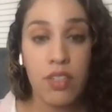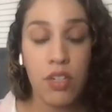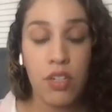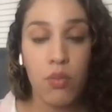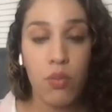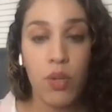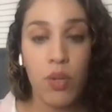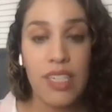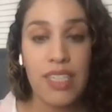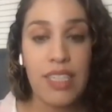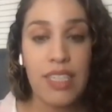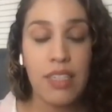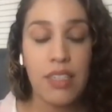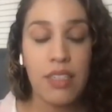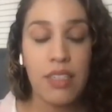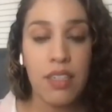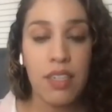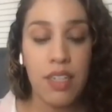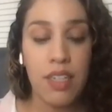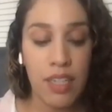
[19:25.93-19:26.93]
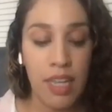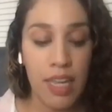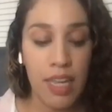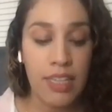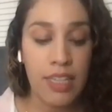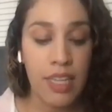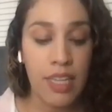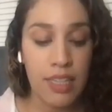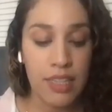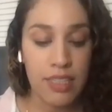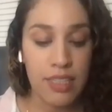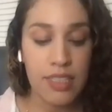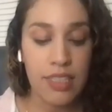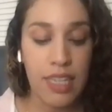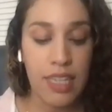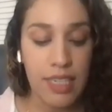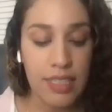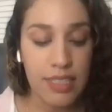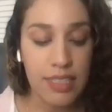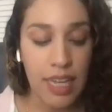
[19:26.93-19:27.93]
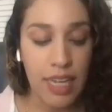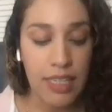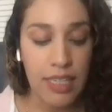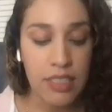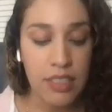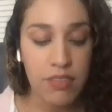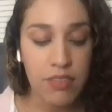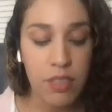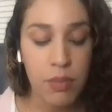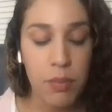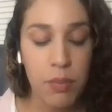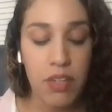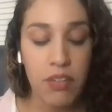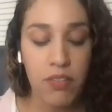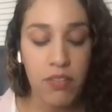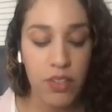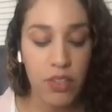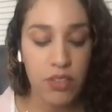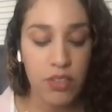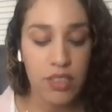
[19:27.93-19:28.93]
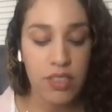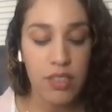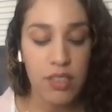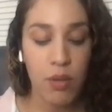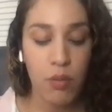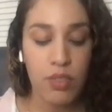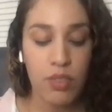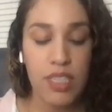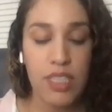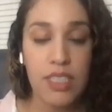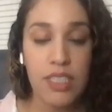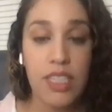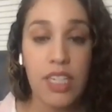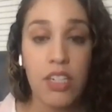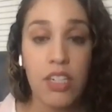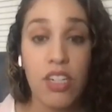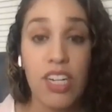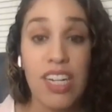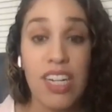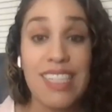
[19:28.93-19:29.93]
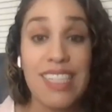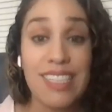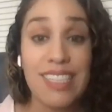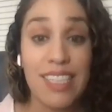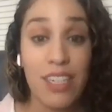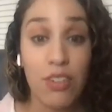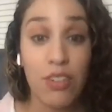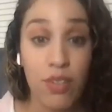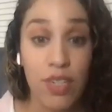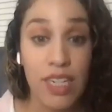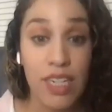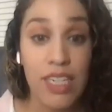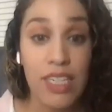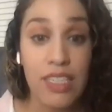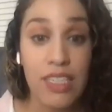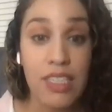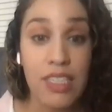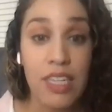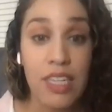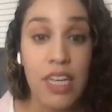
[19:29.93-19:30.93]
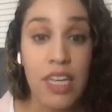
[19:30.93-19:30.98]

when in this latest case of Smithfield, it was considered a serious